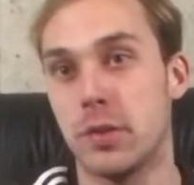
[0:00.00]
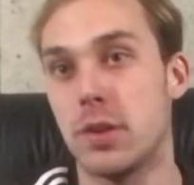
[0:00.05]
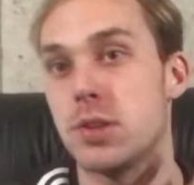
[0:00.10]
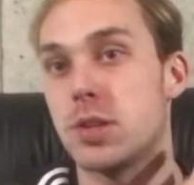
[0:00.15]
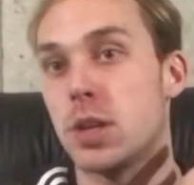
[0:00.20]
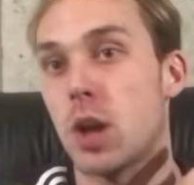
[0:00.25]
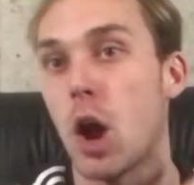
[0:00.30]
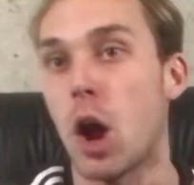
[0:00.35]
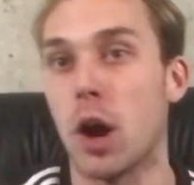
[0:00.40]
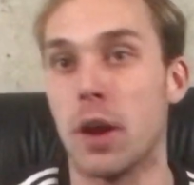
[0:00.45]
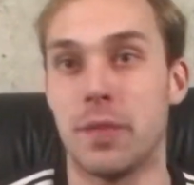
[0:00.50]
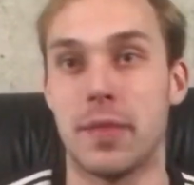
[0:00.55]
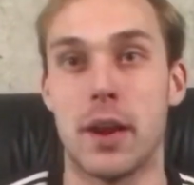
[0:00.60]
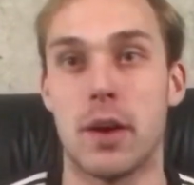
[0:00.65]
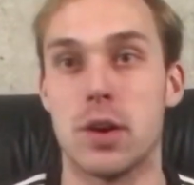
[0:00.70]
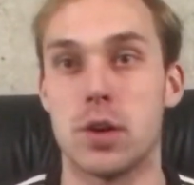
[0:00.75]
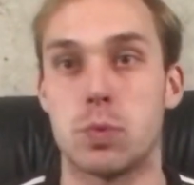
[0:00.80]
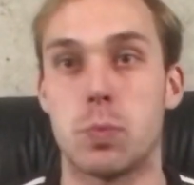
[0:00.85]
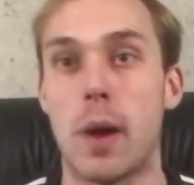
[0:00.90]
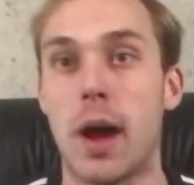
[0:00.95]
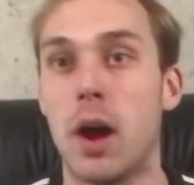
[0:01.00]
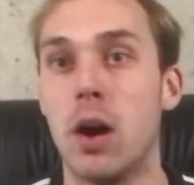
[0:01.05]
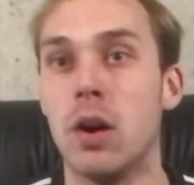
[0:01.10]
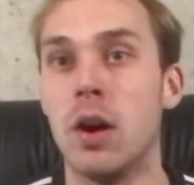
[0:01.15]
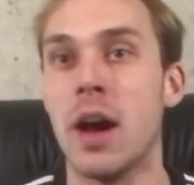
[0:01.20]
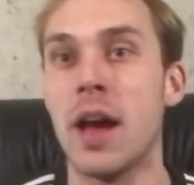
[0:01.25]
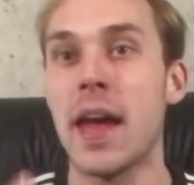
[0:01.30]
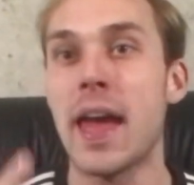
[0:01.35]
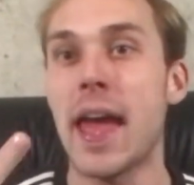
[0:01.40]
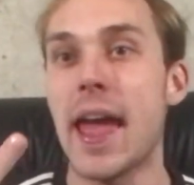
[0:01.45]
There's an art there as
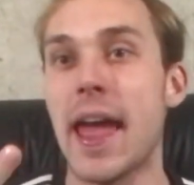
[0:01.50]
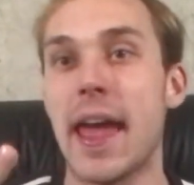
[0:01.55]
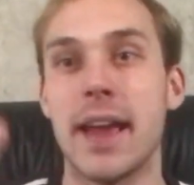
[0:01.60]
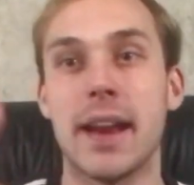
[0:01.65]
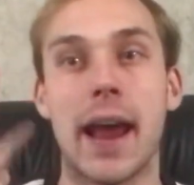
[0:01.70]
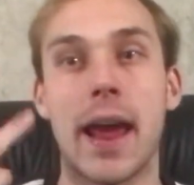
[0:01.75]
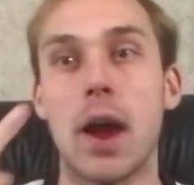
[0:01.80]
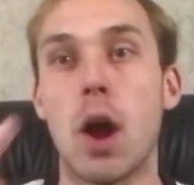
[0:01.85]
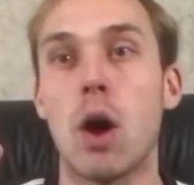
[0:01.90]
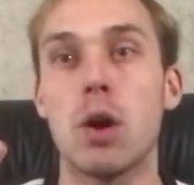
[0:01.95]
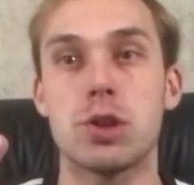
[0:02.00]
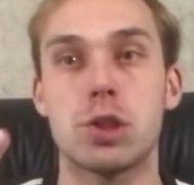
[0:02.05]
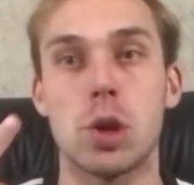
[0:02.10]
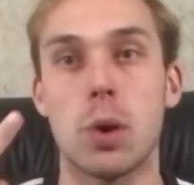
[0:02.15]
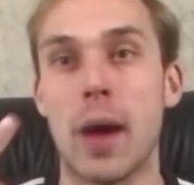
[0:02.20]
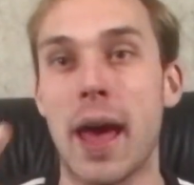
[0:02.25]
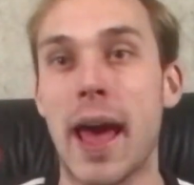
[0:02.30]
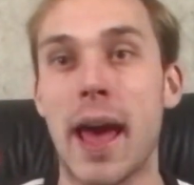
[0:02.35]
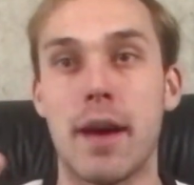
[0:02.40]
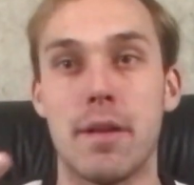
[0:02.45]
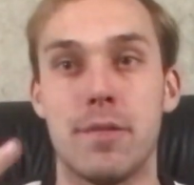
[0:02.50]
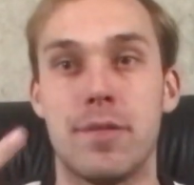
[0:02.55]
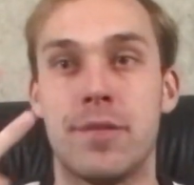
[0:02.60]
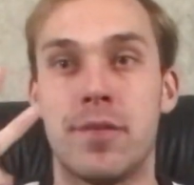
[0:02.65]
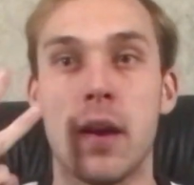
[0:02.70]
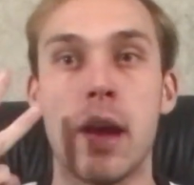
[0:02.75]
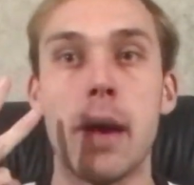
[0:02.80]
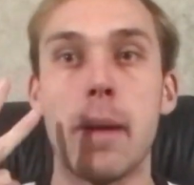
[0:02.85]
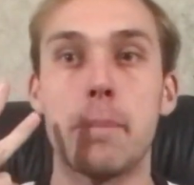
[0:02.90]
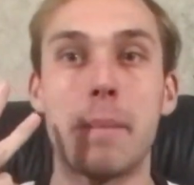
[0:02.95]
well, and I also have
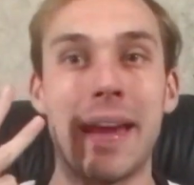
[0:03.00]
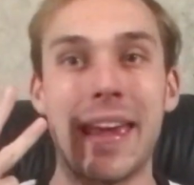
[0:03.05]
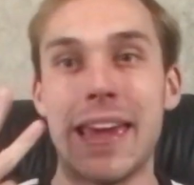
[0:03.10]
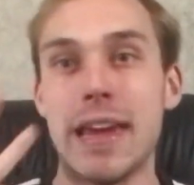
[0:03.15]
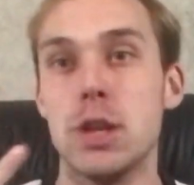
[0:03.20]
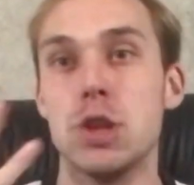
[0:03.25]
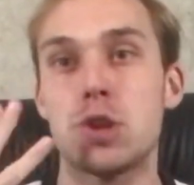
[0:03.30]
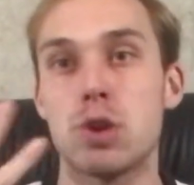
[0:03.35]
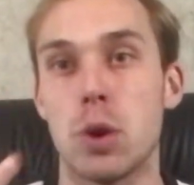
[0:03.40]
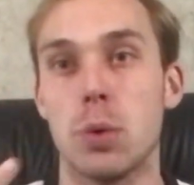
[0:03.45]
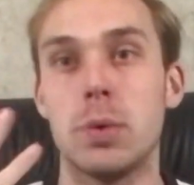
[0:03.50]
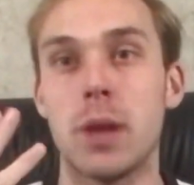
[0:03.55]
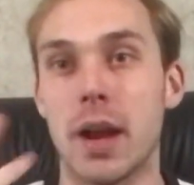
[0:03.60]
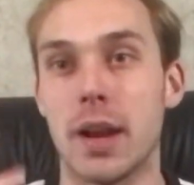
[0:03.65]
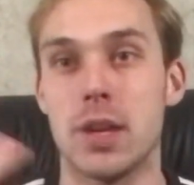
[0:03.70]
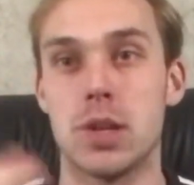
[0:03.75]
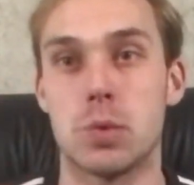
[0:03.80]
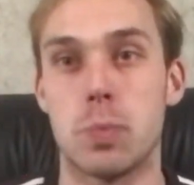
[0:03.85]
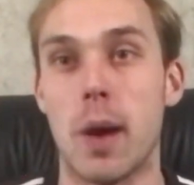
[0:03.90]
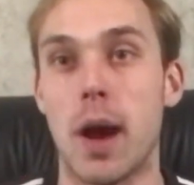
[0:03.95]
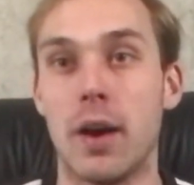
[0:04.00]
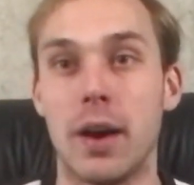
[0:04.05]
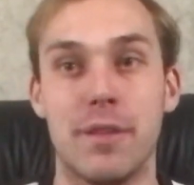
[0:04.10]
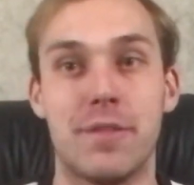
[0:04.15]
my intro done as well.